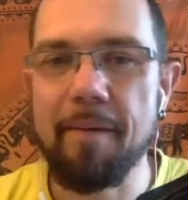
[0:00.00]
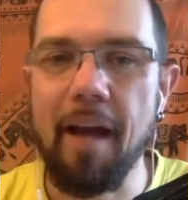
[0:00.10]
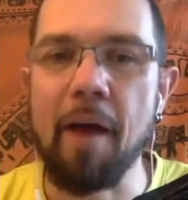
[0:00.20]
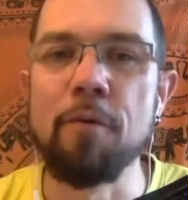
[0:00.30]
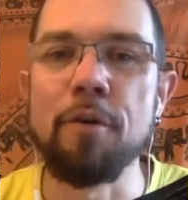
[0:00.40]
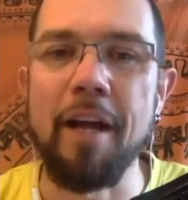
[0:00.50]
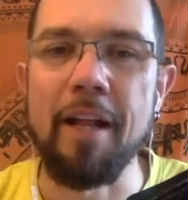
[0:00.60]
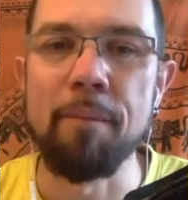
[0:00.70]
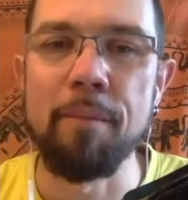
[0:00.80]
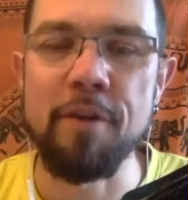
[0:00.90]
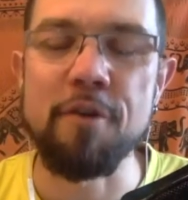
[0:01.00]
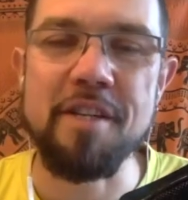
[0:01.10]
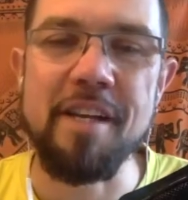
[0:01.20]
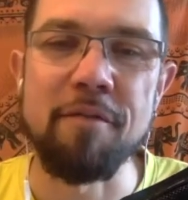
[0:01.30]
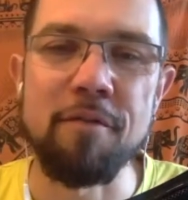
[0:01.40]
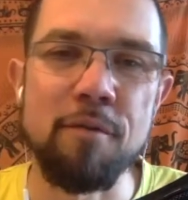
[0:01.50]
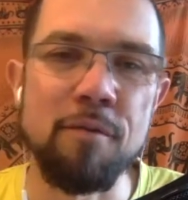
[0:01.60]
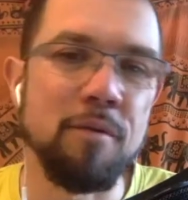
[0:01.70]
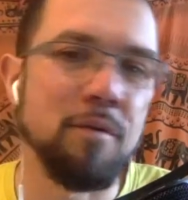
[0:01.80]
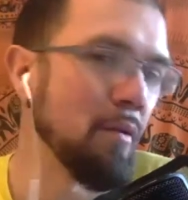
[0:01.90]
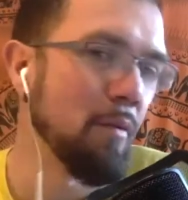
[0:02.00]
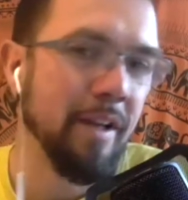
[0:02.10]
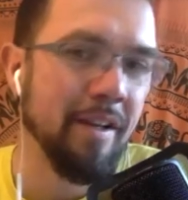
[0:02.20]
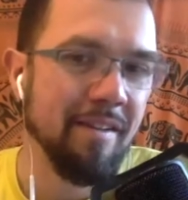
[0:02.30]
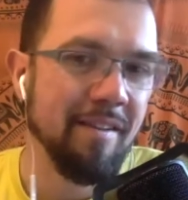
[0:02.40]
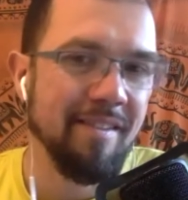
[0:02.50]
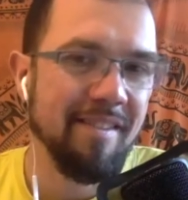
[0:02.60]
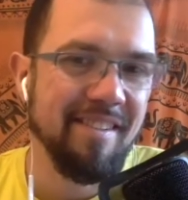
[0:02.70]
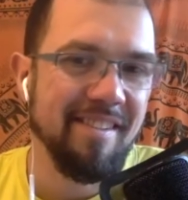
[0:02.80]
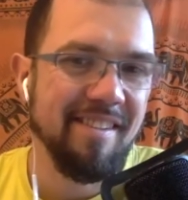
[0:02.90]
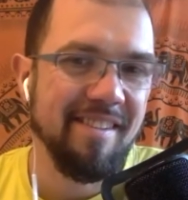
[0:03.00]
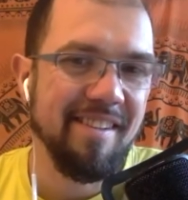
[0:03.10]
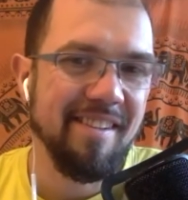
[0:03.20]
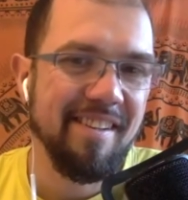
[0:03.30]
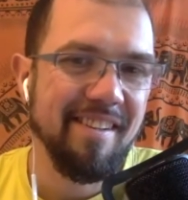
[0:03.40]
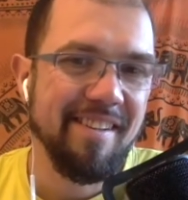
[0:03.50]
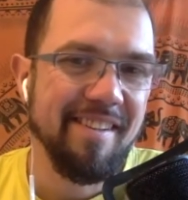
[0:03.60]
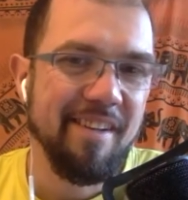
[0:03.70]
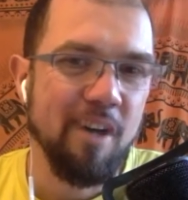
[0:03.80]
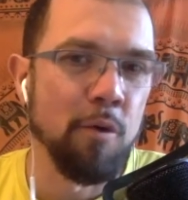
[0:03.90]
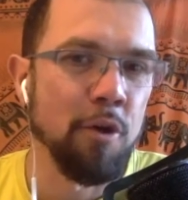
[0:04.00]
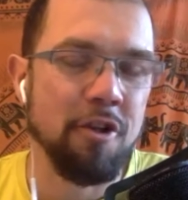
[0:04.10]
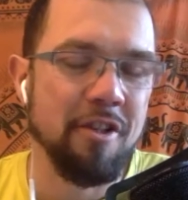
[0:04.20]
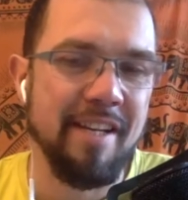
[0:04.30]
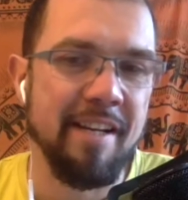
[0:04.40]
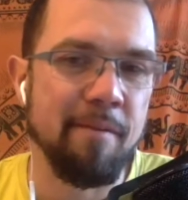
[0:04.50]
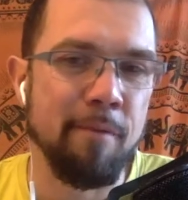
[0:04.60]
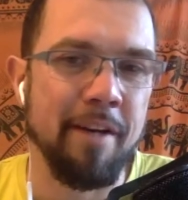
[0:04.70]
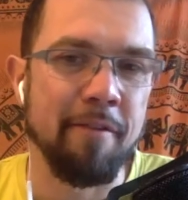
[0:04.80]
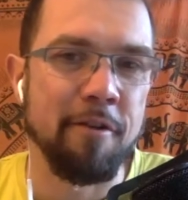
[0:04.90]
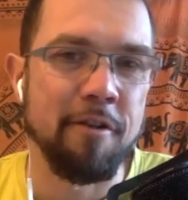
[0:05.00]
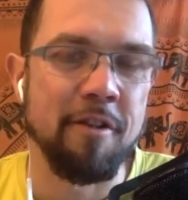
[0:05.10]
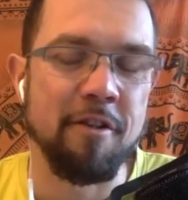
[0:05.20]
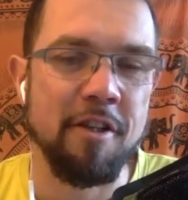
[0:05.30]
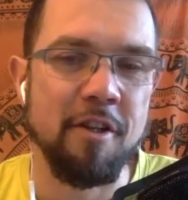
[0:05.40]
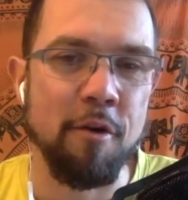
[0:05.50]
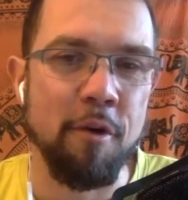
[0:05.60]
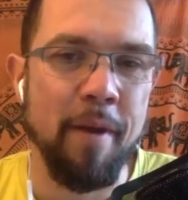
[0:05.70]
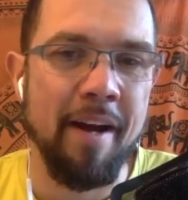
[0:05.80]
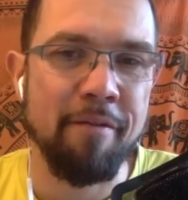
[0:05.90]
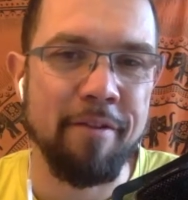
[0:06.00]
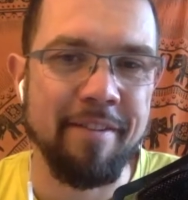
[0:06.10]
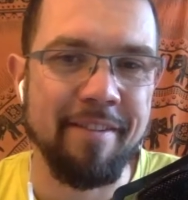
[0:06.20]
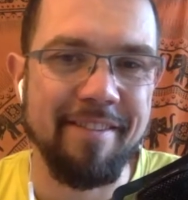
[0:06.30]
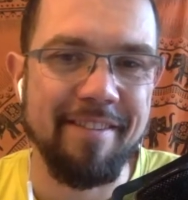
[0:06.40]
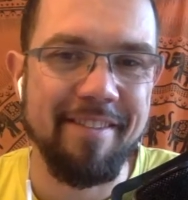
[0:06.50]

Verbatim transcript: how would you help yourself to to awaken or would you okay. just say whatever just go your path and